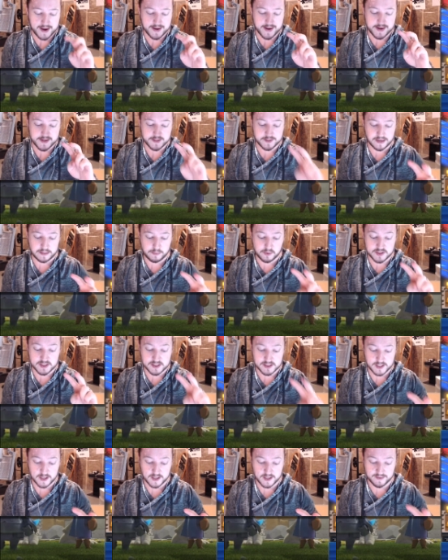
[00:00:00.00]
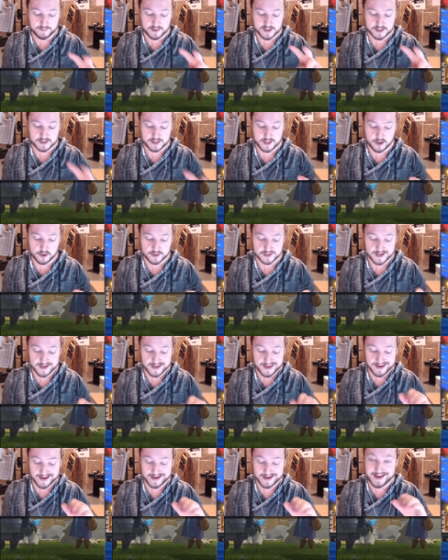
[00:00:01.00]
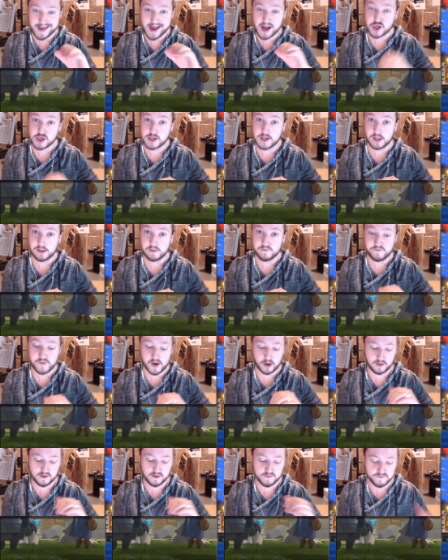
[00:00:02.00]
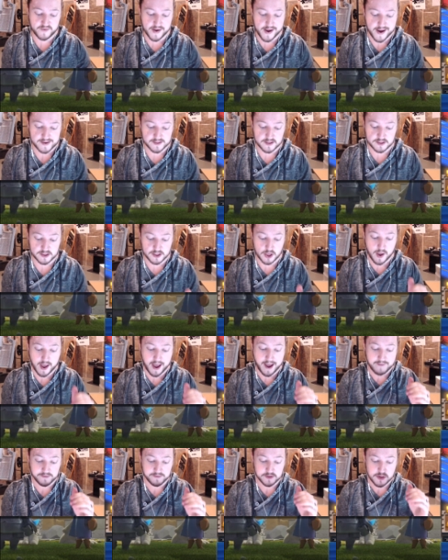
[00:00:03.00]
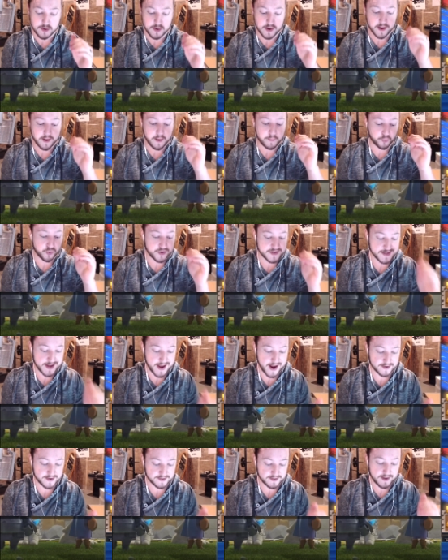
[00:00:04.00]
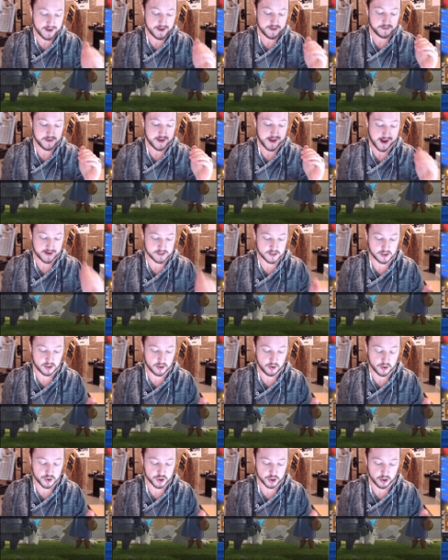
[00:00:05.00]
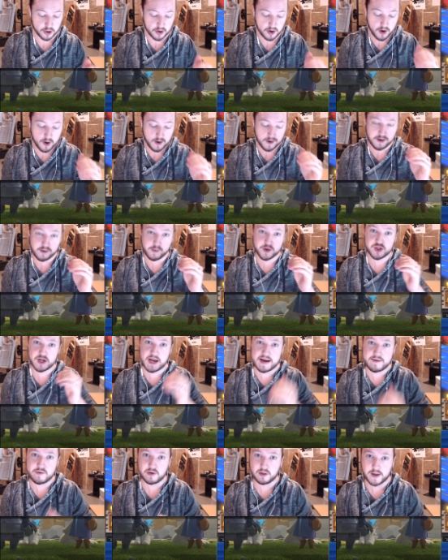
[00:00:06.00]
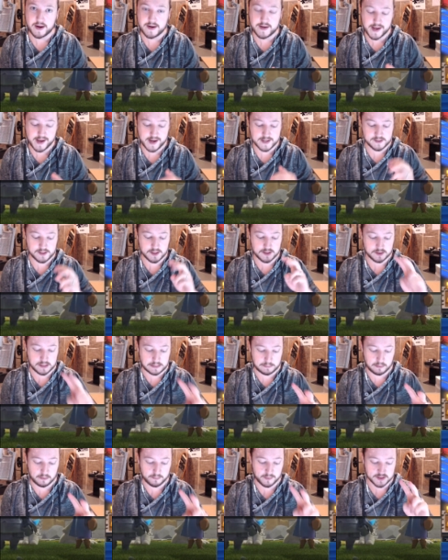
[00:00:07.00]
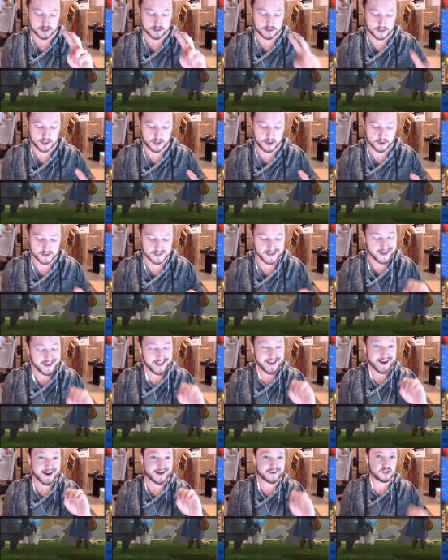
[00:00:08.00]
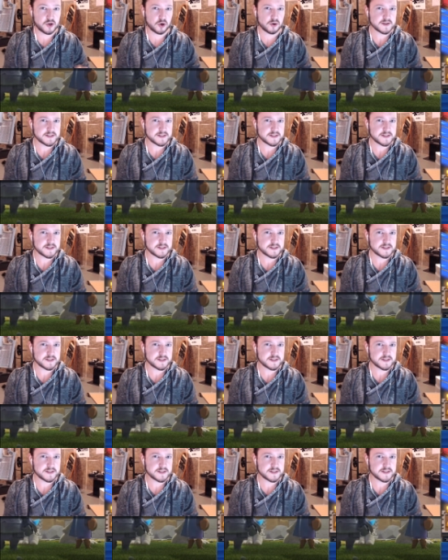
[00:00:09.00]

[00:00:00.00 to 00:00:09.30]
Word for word: and a double set of Musketeers can actually kill him fairly fast, so you have to protect the Executioner on whichever lane has the double Musketeers. And